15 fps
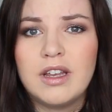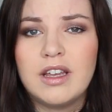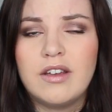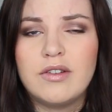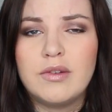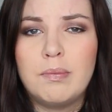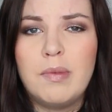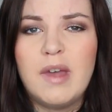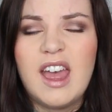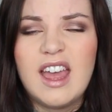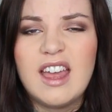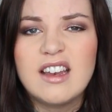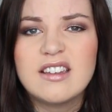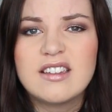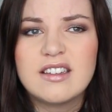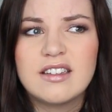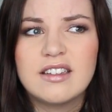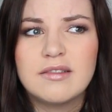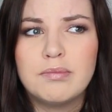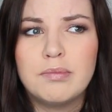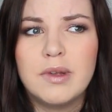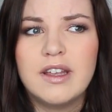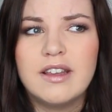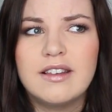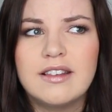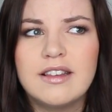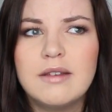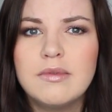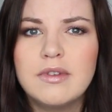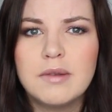when I go to bed, but it
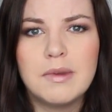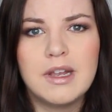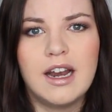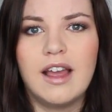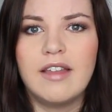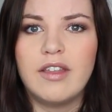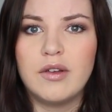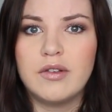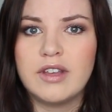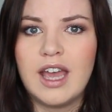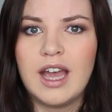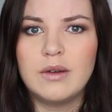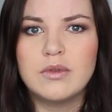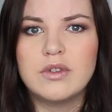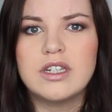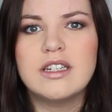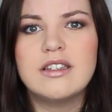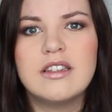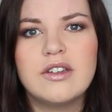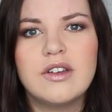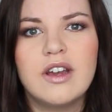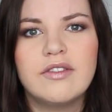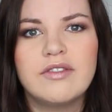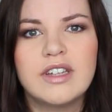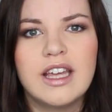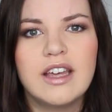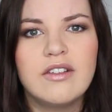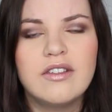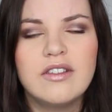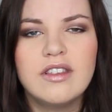seems to be like those couches that you have to
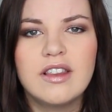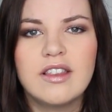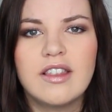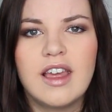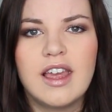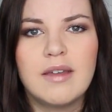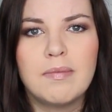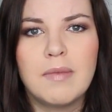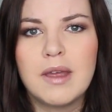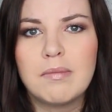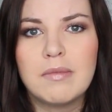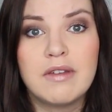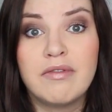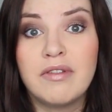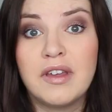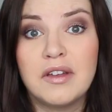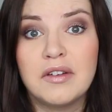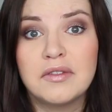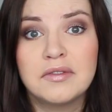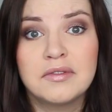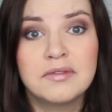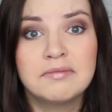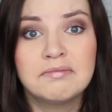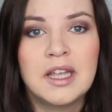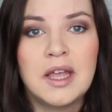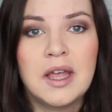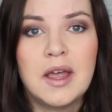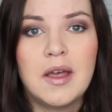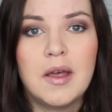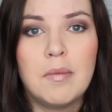get on that they make me feel
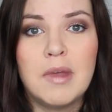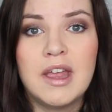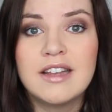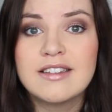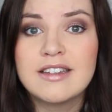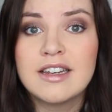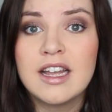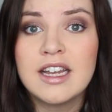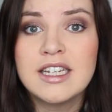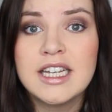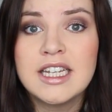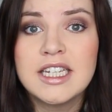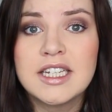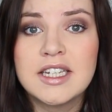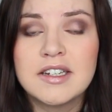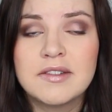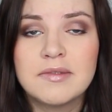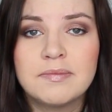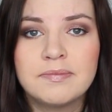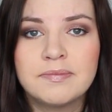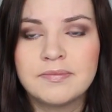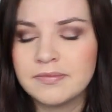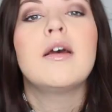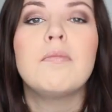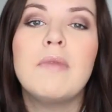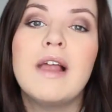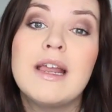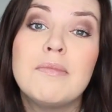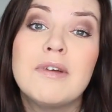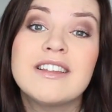a bit lightheaded.
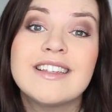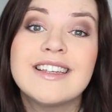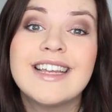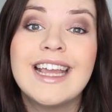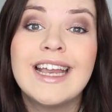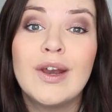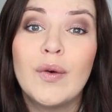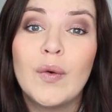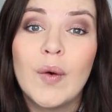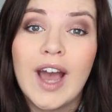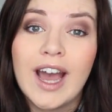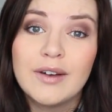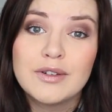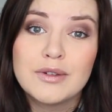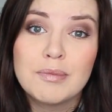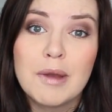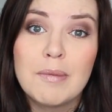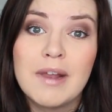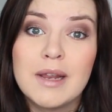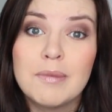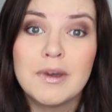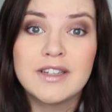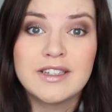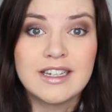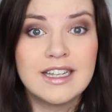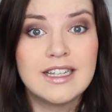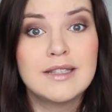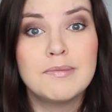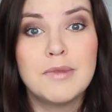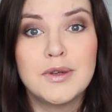Belly button in or out? My belly button
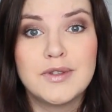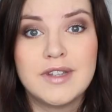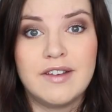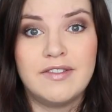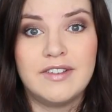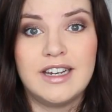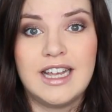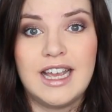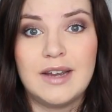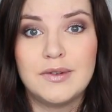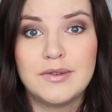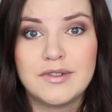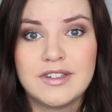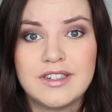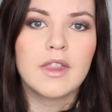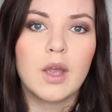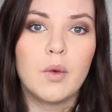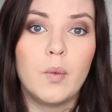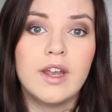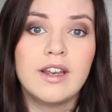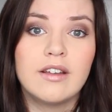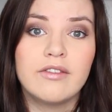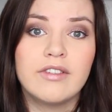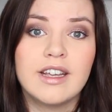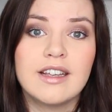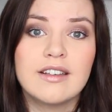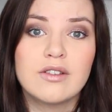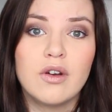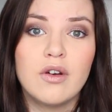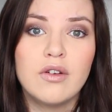is most definitely out. Wedding
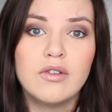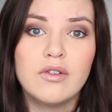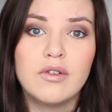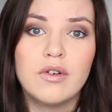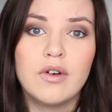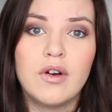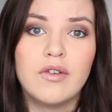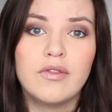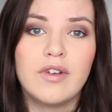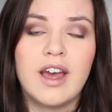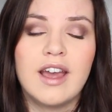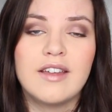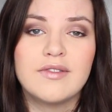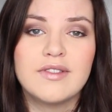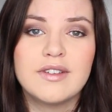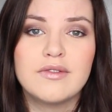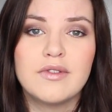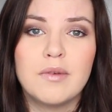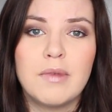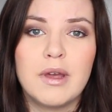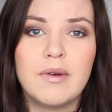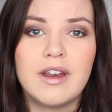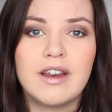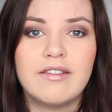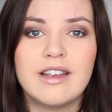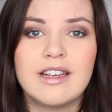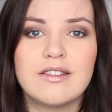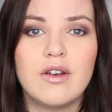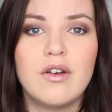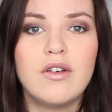rings on or off? I've still got my wedding
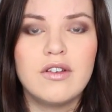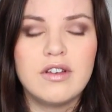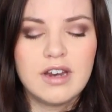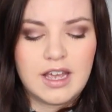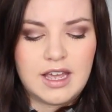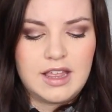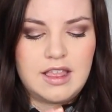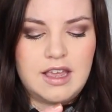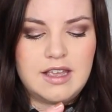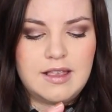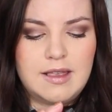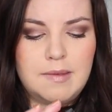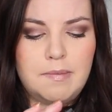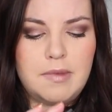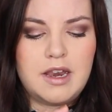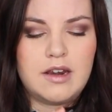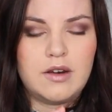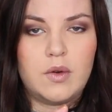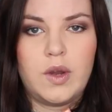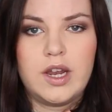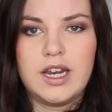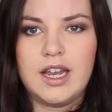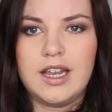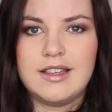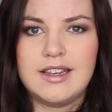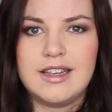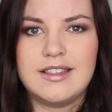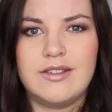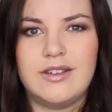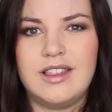rings on and they spin quite
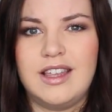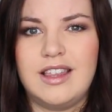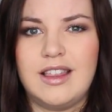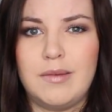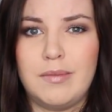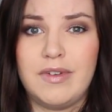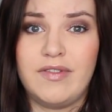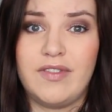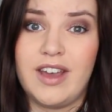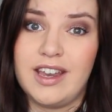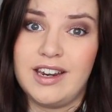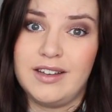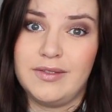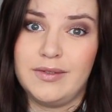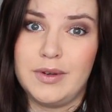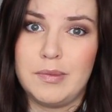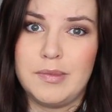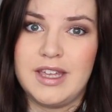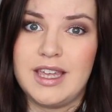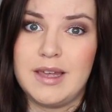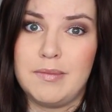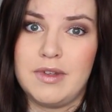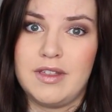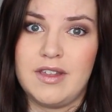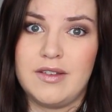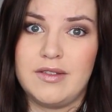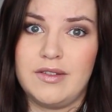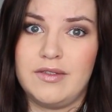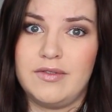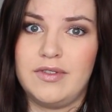nicely, so I think that'll be fine. I will be keeping
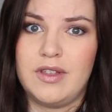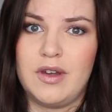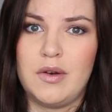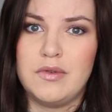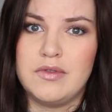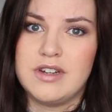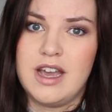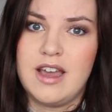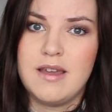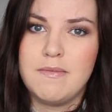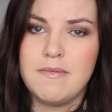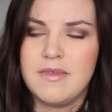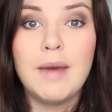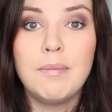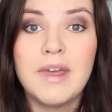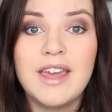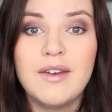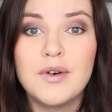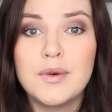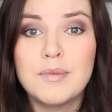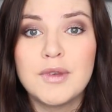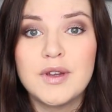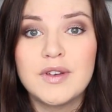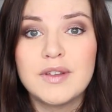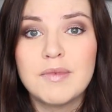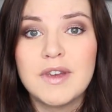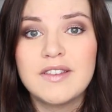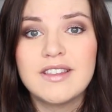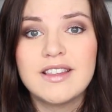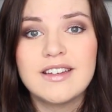those on for the whole time. Happy or moody
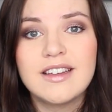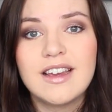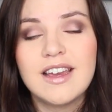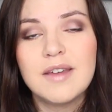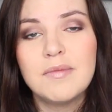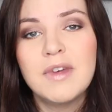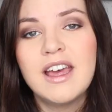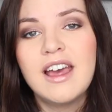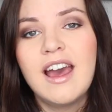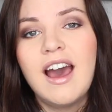most of the time?